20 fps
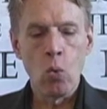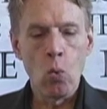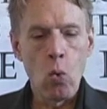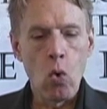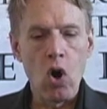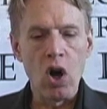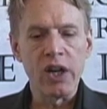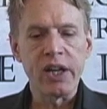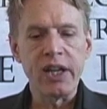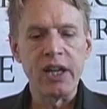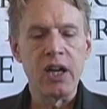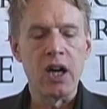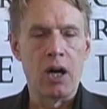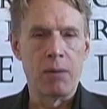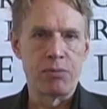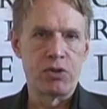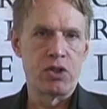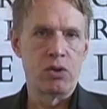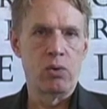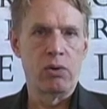walking
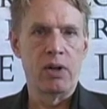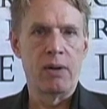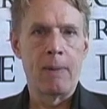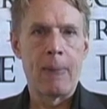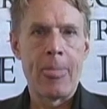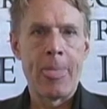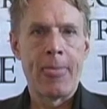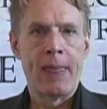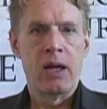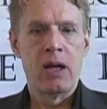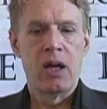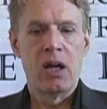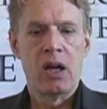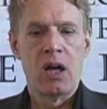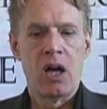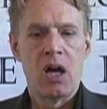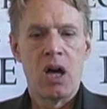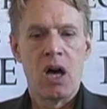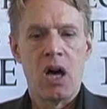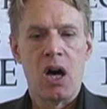up to it,
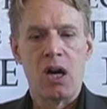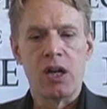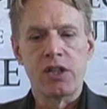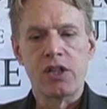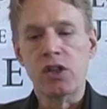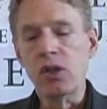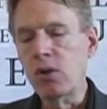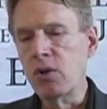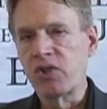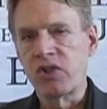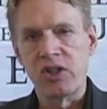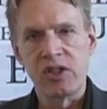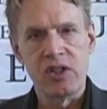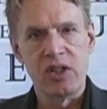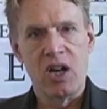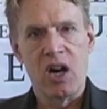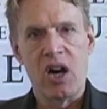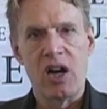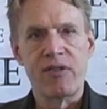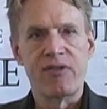using
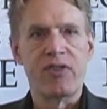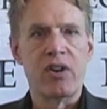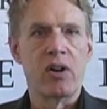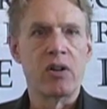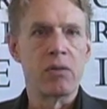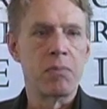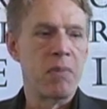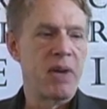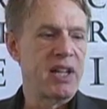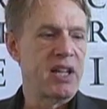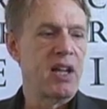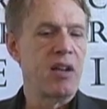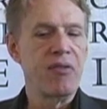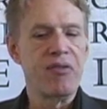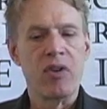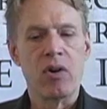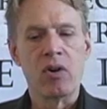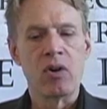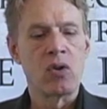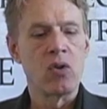the iPhone, making
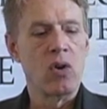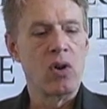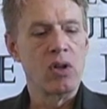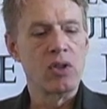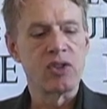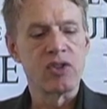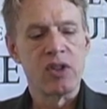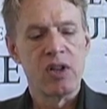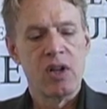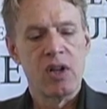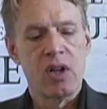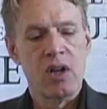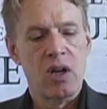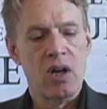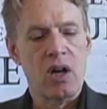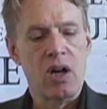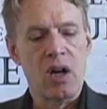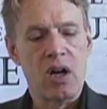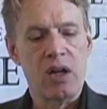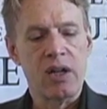phone calls,
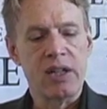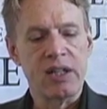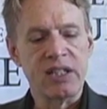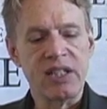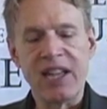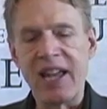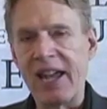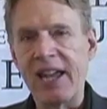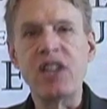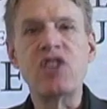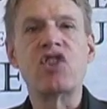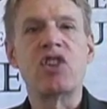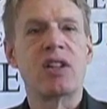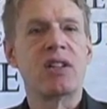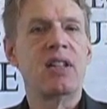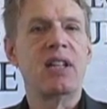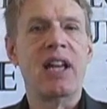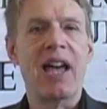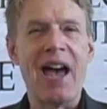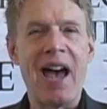
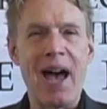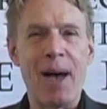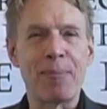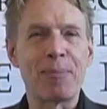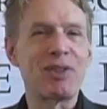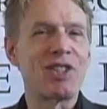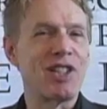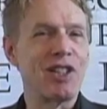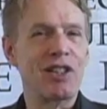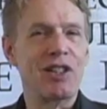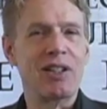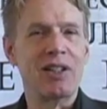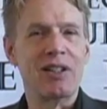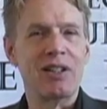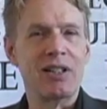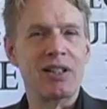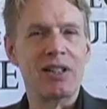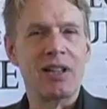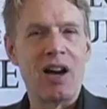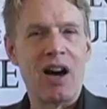engaging the apps in
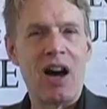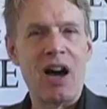the